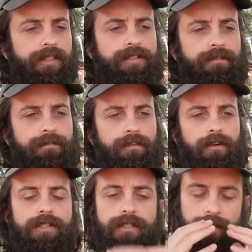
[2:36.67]
It's the
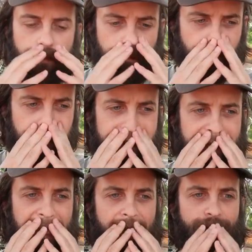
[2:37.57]
first
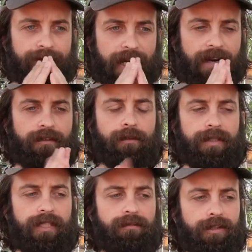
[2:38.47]
time I've ever
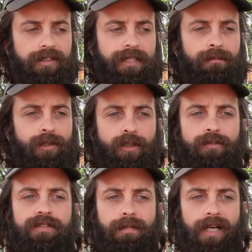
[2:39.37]
been really
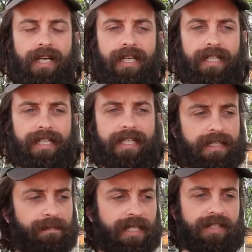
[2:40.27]
moved by
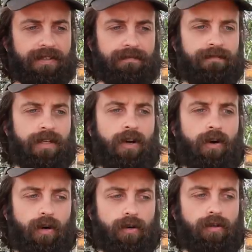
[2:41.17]
any piece of
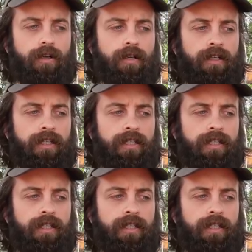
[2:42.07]
horror